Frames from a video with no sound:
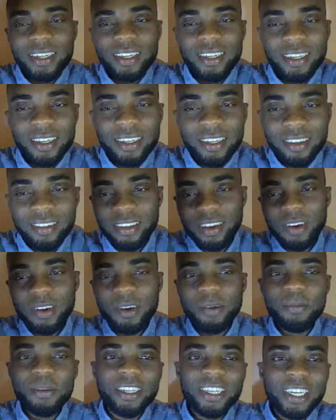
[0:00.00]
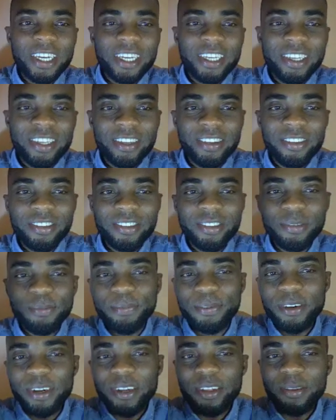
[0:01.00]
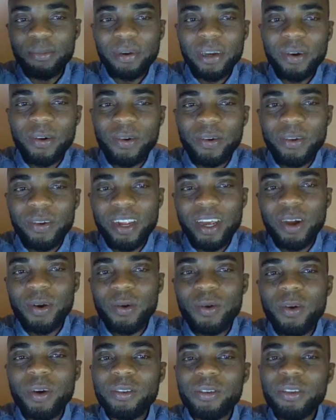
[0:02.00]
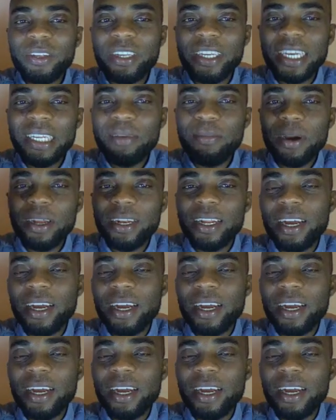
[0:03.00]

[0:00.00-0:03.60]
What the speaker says: These economic changes brought by colonial rule also changed Ibadan